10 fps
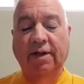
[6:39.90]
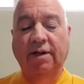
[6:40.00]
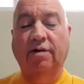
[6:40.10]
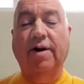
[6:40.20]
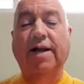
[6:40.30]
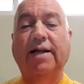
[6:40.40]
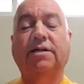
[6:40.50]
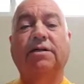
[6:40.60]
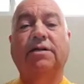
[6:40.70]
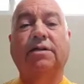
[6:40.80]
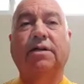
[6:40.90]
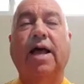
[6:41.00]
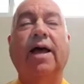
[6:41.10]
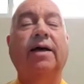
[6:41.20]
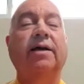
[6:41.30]
Greeks
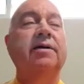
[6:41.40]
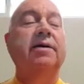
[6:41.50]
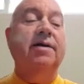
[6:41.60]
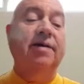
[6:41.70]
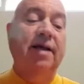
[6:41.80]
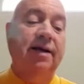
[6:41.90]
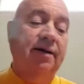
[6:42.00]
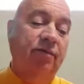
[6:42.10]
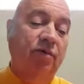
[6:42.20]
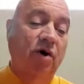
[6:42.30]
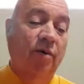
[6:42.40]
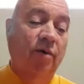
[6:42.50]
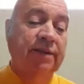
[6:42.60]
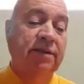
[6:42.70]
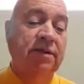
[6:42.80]
and then
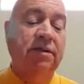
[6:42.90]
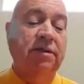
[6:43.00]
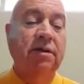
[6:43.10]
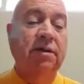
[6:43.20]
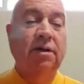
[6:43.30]
Romans.